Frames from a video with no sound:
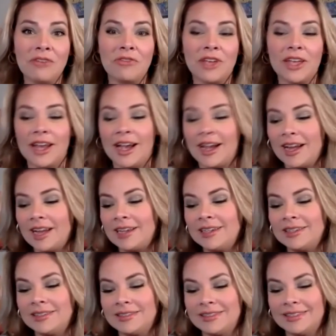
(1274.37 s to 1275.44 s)
and
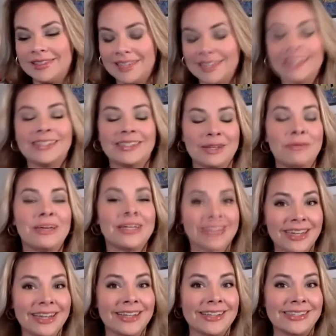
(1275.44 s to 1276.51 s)
I need to see my
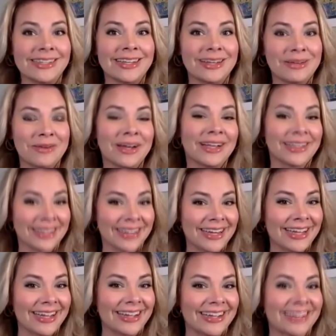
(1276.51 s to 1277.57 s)
dentist and get my
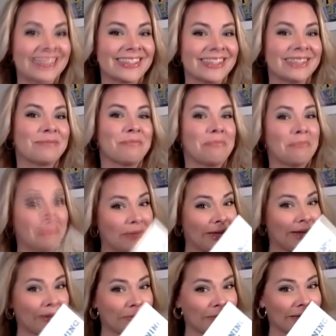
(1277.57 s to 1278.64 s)
cleaning because it's
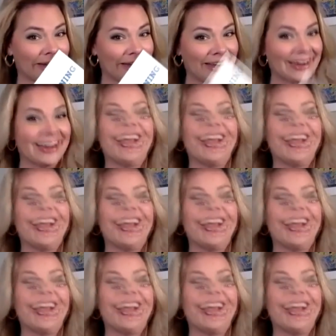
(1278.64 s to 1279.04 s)
been a minute.